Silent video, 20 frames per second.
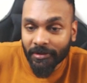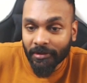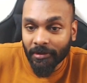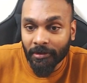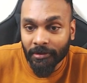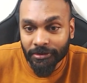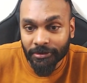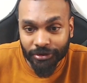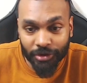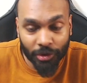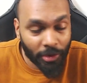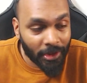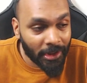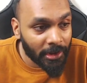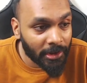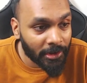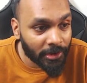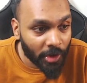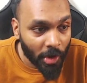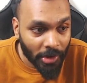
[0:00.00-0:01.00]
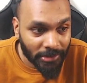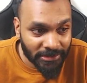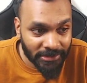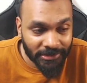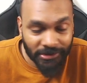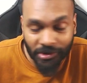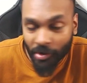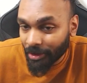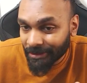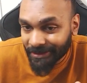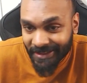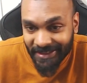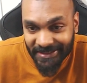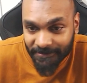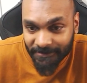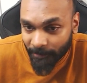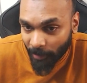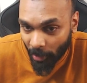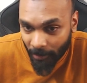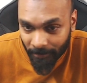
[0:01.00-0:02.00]
uh, sugar causes all these
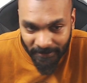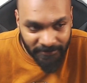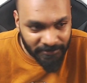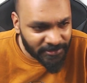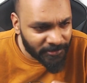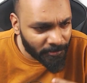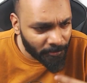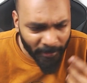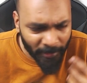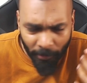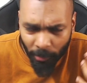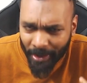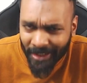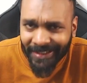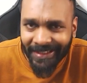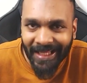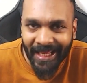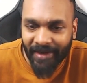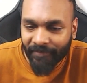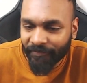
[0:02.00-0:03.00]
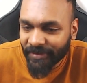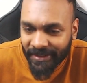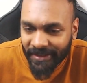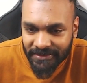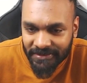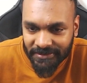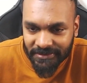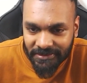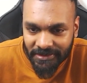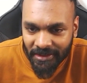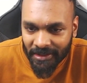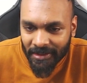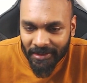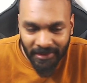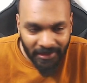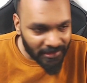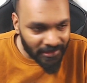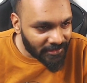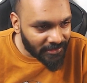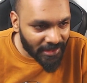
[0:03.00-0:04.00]
problems, provide evidence
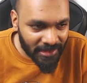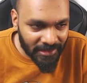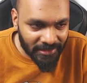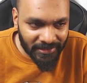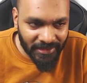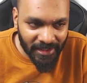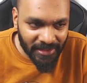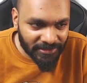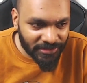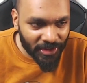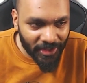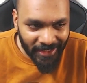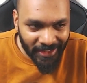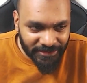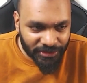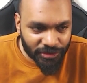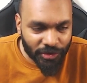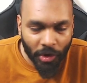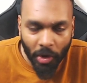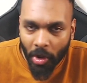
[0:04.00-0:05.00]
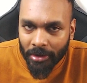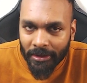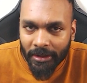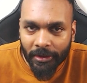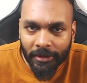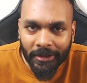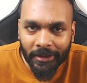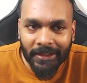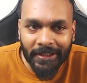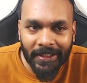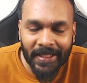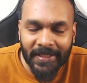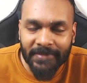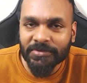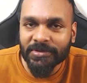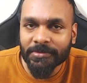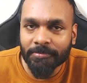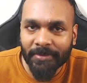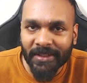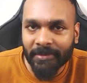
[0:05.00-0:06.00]
these are extraordinary
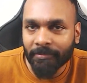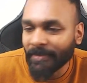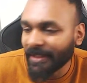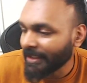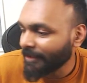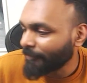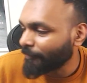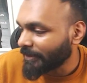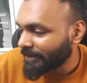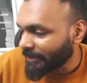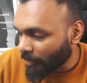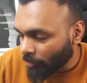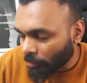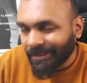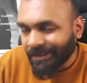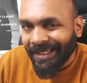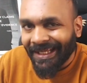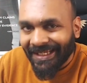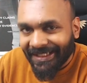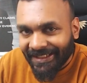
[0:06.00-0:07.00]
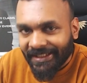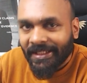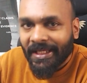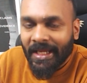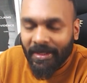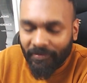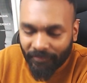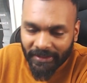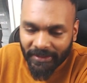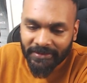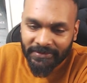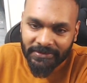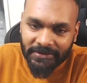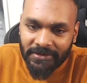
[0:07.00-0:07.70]
claims being made without any evidence.